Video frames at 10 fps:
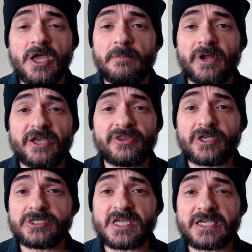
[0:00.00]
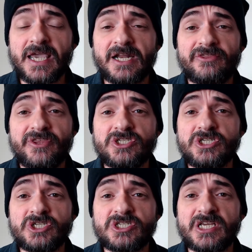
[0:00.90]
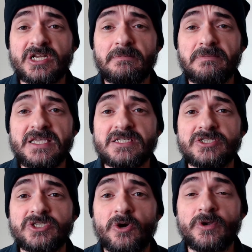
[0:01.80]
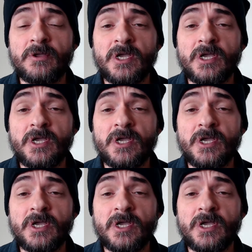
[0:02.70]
But I, because again, I think she just set an amazing tone.